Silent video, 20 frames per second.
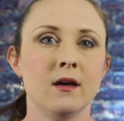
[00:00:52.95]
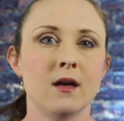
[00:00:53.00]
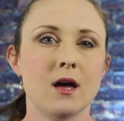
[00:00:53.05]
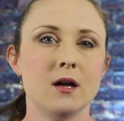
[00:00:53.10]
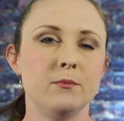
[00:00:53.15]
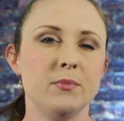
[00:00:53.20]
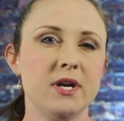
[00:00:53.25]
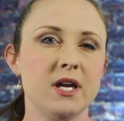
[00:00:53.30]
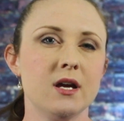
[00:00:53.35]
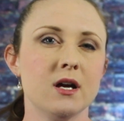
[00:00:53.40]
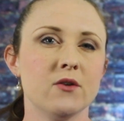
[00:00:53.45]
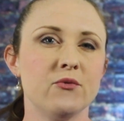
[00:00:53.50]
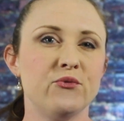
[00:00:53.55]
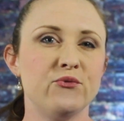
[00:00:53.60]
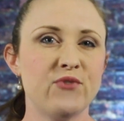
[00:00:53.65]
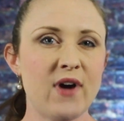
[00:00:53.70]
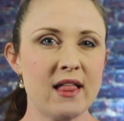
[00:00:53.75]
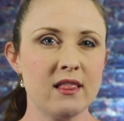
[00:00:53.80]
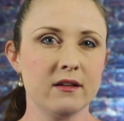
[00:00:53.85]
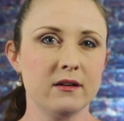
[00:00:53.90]
and being a
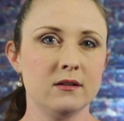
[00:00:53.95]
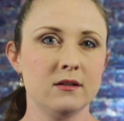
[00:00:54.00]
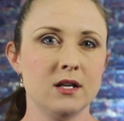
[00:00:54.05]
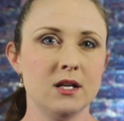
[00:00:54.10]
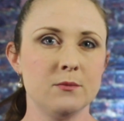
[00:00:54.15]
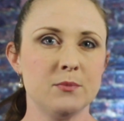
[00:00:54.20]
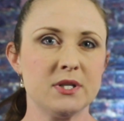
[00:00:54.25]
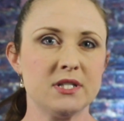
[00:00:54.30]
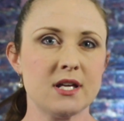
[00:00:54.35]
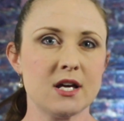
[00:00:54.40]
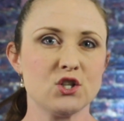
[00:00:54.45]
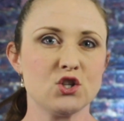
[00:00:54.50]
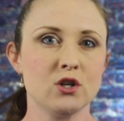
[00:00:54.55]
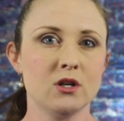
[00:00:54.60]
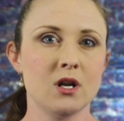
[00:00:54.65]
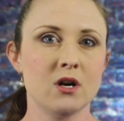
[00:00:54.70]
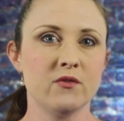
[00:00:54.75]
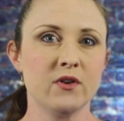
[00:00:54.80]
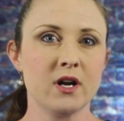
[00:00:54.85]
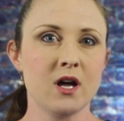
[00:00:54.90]
felon in
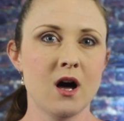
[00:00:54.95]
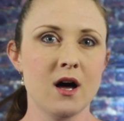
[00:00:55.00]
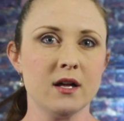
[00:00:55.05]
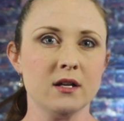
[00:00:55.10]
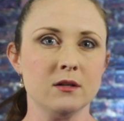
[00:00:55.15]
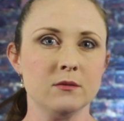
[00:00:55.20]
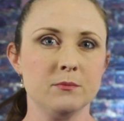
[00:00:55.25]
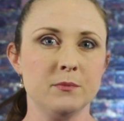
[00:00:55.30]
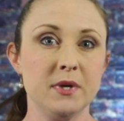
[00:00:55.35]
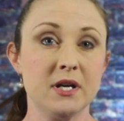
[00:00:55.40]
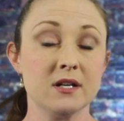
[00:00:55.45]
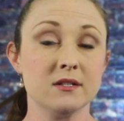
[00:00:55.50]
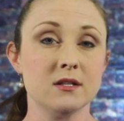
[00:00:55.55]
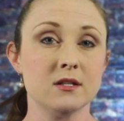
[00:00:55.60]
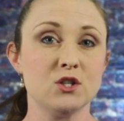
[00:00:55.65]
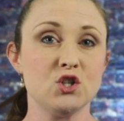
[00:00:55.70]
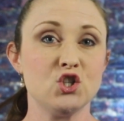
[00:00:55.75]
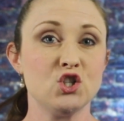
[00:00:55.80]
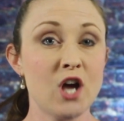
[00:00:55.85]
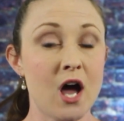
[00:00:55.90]
possession of a gun, because
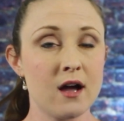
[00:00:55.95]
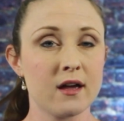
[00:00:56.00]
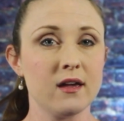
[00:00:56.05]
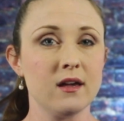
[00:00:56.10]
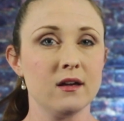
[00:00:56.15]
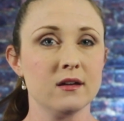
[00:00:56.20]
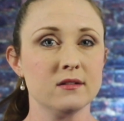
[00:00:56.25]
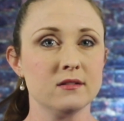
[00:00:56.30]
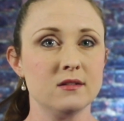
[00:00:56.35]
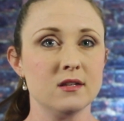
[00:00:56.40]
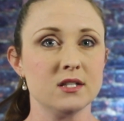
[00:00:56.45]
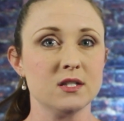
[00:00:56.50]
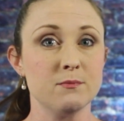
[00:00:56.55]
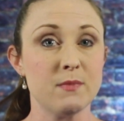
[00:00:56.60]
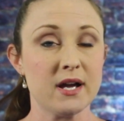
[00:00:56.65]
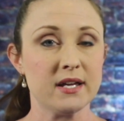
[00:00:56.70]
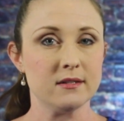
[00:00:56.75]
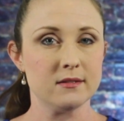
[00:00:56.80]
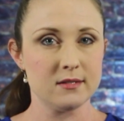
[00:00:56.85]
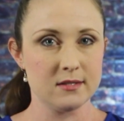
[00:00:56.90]
as shocking as this
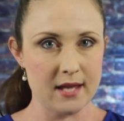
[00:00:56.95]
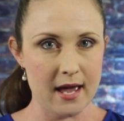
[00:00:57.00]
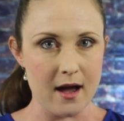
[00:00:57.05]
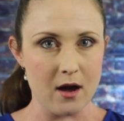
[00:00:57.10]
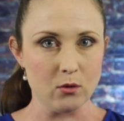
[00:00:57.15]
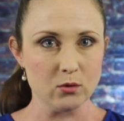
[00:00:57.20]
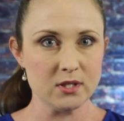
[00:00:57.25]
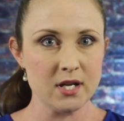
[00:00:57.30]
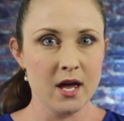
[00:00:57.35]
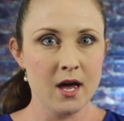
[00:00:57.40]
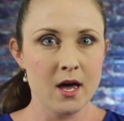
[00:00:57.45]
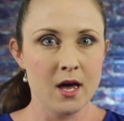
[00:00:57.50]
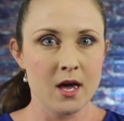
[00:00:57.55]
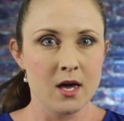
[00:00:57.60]
might sound,